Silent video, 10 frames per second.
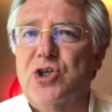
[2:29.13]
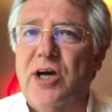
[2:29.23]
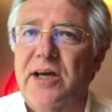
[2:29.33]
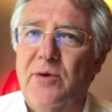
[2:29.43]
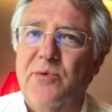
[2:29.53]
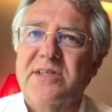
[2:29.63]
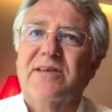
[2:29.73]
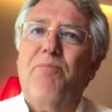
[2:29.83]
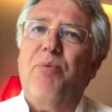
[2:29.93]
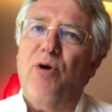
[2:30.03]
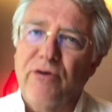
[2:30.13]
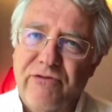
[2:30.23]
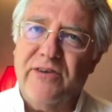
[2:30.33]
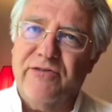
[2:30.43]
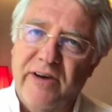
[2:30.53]
China was the
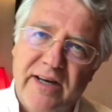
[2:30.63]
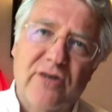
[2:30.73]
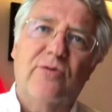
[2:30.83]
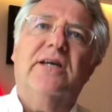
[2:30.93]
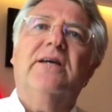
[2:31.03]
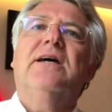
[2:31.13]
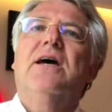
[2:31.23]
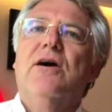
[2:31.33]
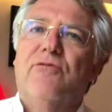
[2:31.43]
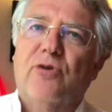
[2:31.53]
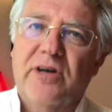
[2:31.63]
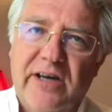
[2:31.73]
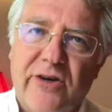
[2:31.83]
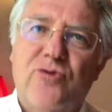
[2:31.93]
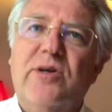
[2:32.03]
perfect factory for a
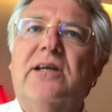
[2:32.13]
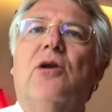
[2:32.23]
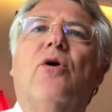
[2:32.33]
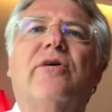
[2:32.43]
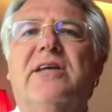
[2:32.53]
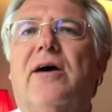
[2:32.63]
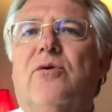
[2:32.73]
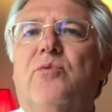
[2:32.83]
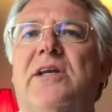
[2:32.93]
country in a lockdown.